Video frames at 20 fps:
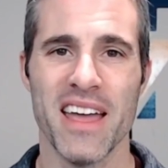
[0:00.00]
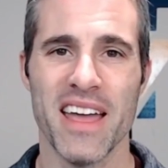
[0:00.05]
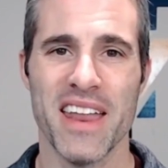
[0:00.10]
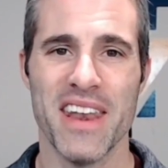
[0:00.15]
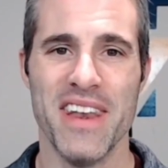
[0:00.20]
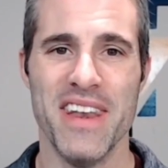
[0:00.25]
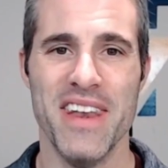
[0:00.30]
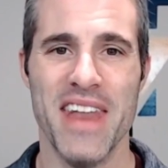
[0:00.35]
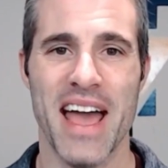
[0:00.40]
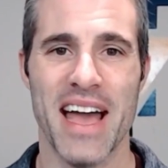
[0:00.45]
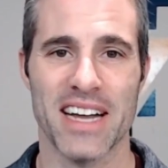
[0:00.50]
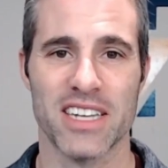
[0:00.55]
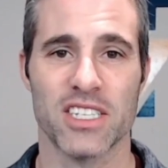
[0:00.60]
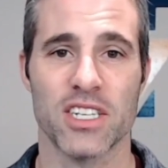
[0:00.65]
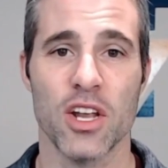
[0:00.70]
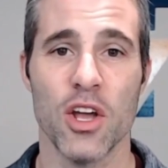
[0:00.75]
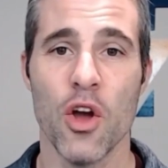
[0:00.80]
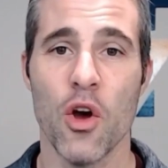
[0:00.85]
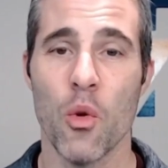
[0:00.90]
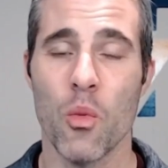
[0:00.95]

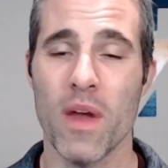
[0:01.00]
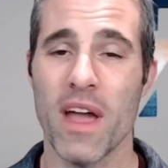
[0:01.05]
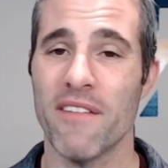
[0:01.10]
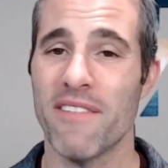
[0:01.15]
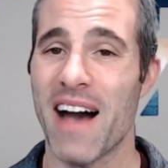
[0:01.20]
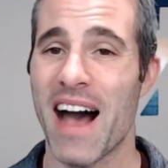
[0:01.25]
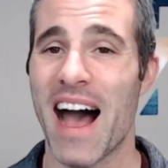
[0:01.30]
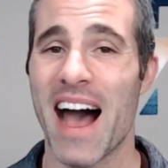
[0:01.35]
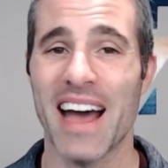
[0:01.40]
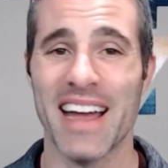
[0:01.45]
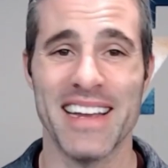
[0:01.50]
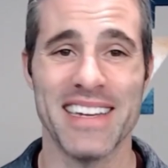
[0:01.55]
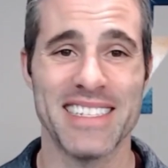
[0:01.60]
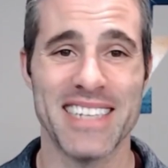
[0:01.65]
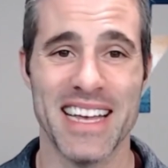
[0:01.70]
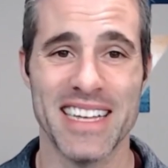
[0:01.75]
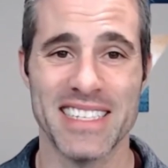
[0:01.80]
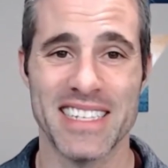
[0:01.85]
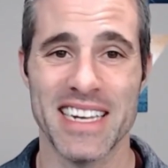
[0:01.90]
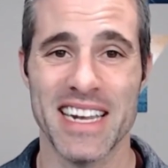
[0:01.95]
Next, we have high
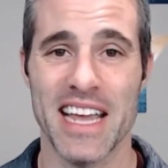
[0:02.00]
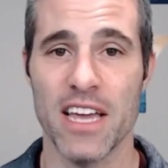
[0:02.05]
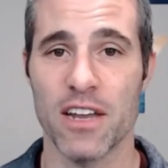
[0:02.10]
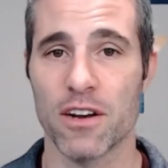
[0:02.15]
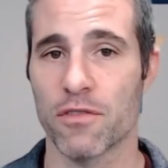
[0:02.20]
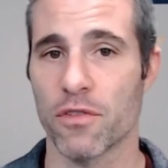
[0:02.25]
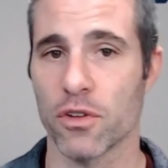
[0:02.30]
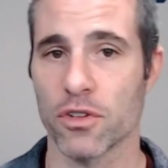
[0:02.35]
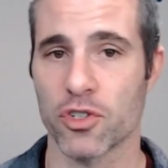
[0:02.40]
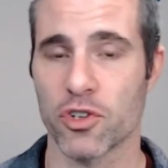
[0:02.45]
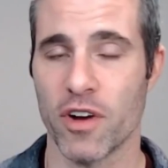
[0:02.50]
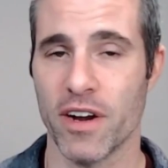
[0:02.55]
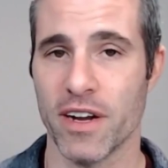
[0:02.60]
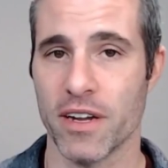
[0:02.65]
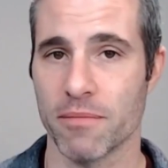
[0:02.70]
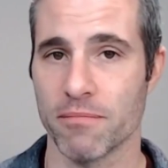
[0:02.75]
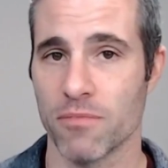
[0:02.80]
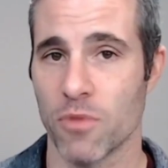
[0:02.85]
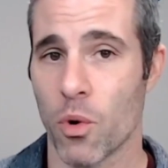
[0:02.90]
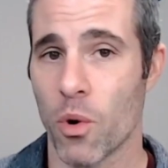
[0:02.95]
intensity interval
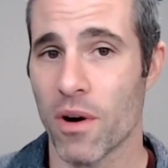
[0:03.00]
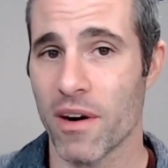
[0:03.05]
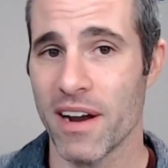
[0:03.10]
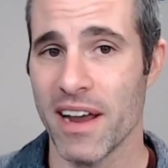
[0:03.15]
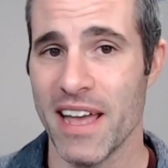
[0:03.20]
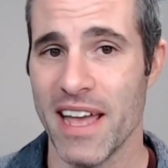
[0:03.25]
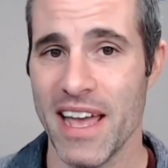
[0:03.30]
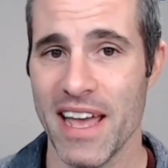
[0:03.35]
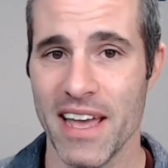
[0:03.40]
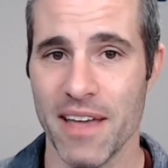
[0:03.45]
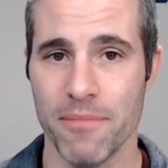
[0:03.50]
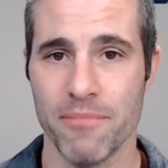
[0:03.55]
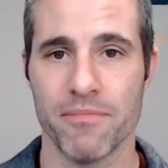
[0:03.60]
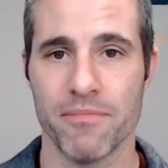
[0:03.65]
training, or HIIT.